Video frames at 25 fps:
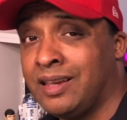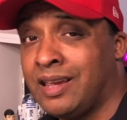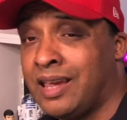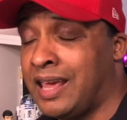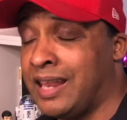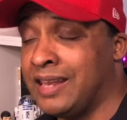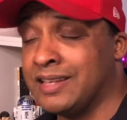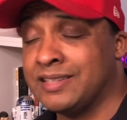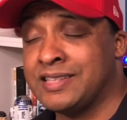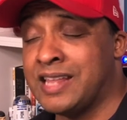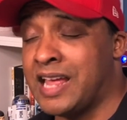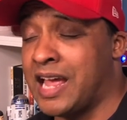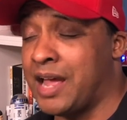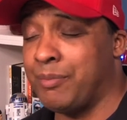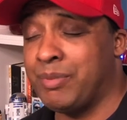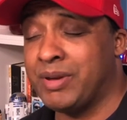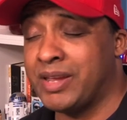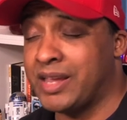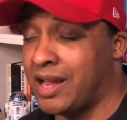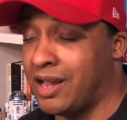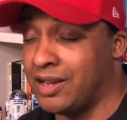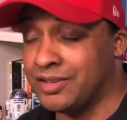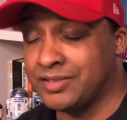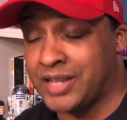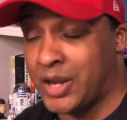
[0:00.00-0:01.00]
And it's not
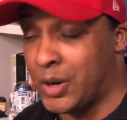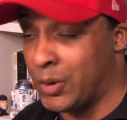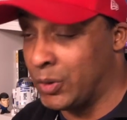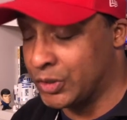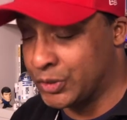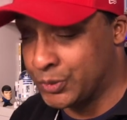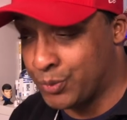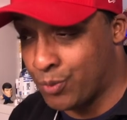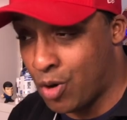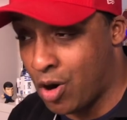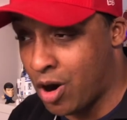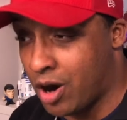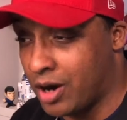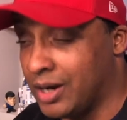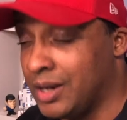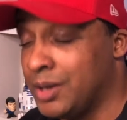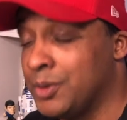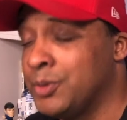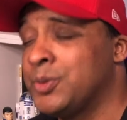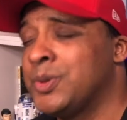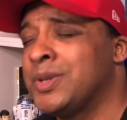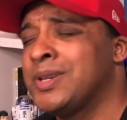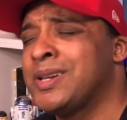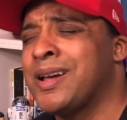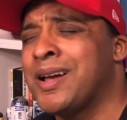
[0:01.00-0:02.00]
because they were smart. It
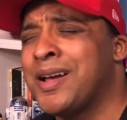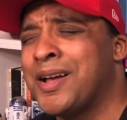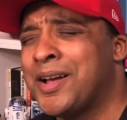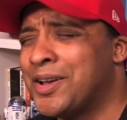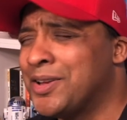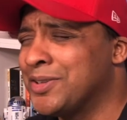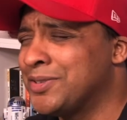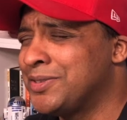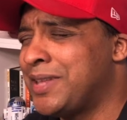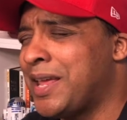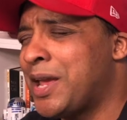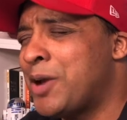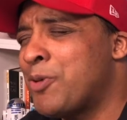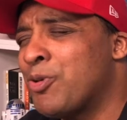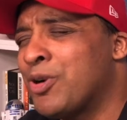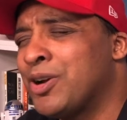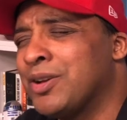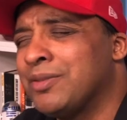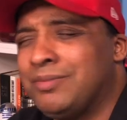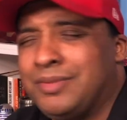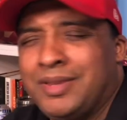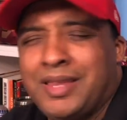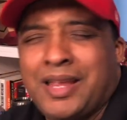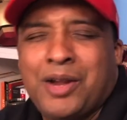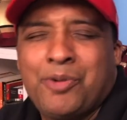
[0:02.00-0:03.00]
was because they were
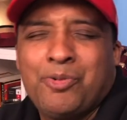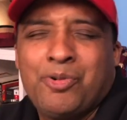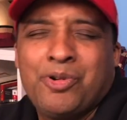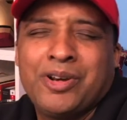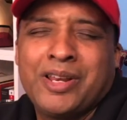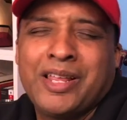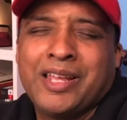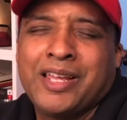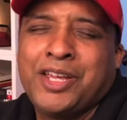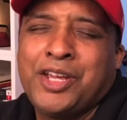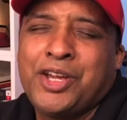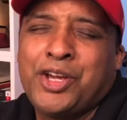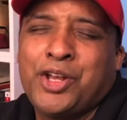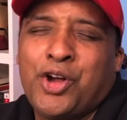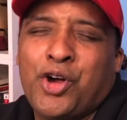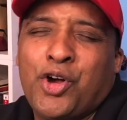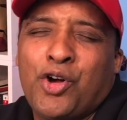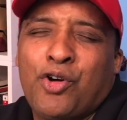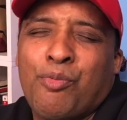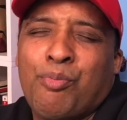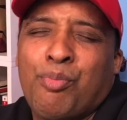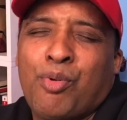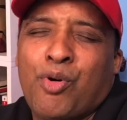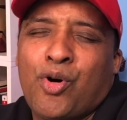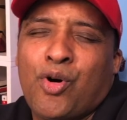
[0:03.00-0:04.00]
the good
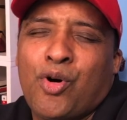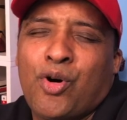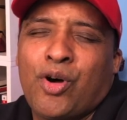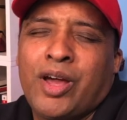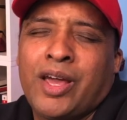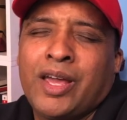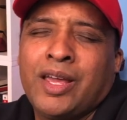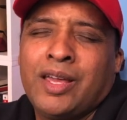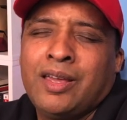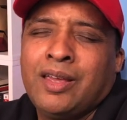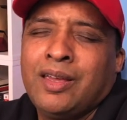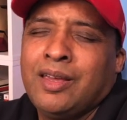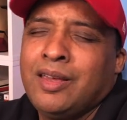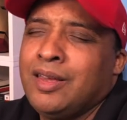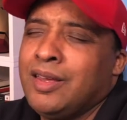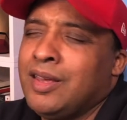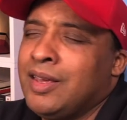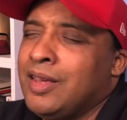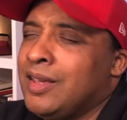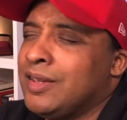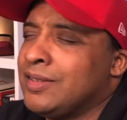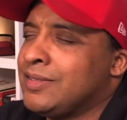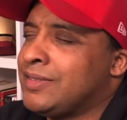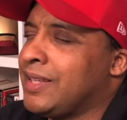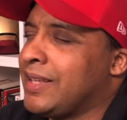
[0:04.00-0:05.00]
old boy.
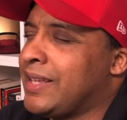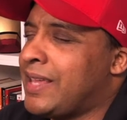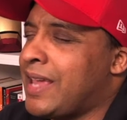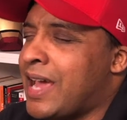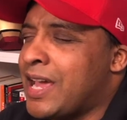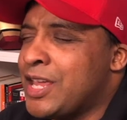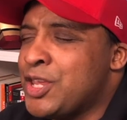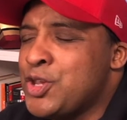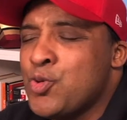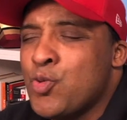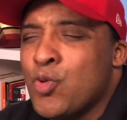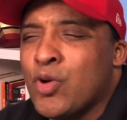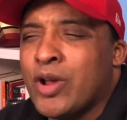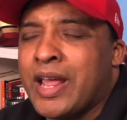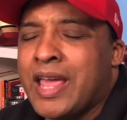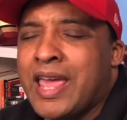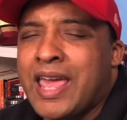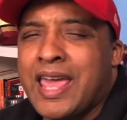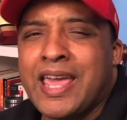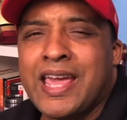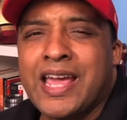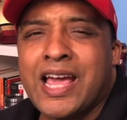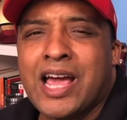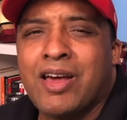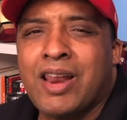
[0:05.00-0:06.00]
It's the guy you want to
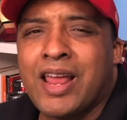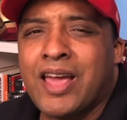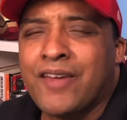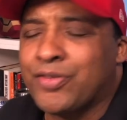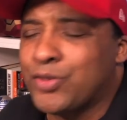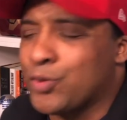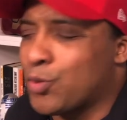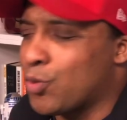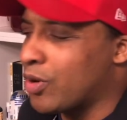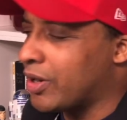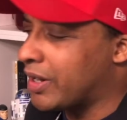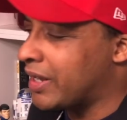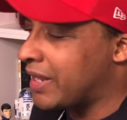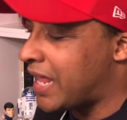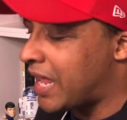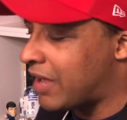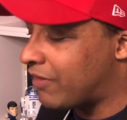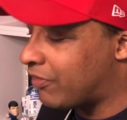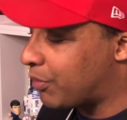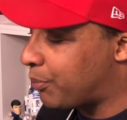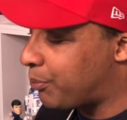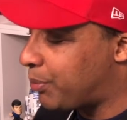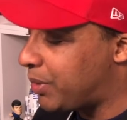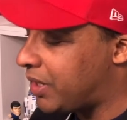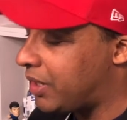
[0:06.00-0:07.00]
hang out after work and
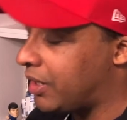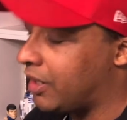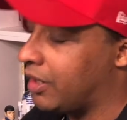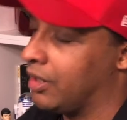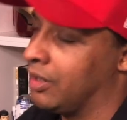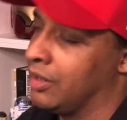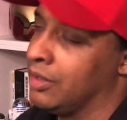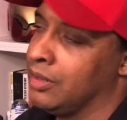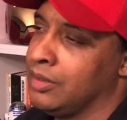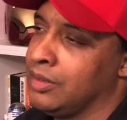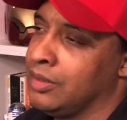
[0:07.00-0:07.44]
have a beer.